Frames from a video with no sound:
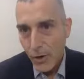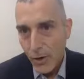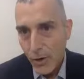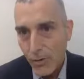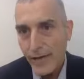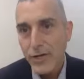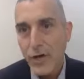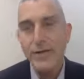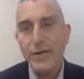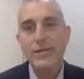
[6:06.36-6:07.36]
Okay,
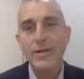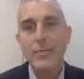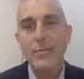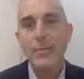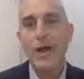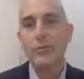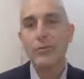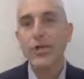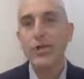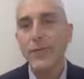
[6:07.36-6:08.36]
so I'm going to
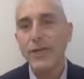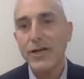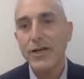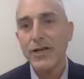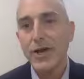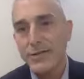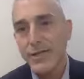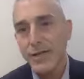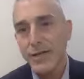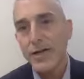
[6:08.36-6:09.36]
summarize. What could be
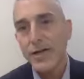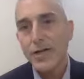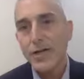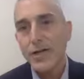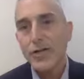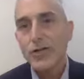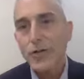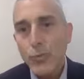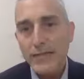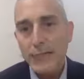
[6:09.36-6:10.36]
causing
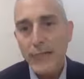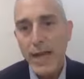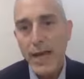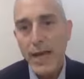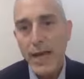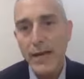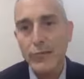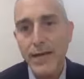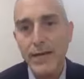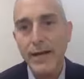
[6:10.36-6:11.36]
2 weeks of pain
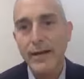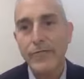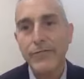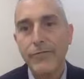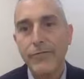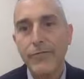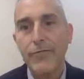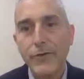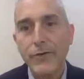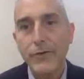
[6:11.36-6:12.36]
radiating
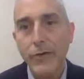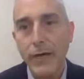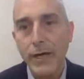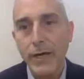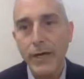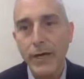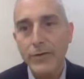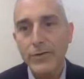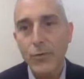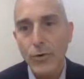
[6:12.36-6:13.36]
from your groin
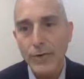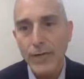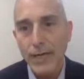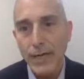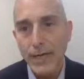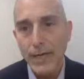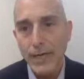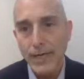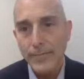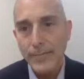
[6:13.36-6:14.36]
toward the
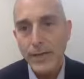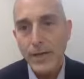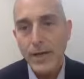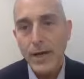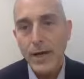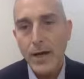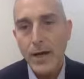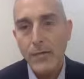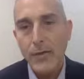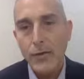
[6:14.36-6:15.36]
knee
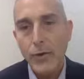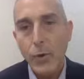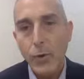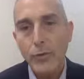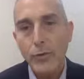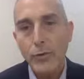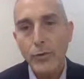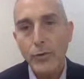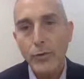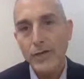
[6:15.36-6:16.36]
in an older
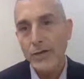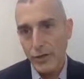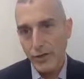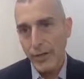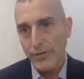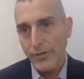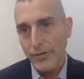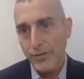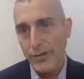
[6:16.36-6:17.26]
patient in good health?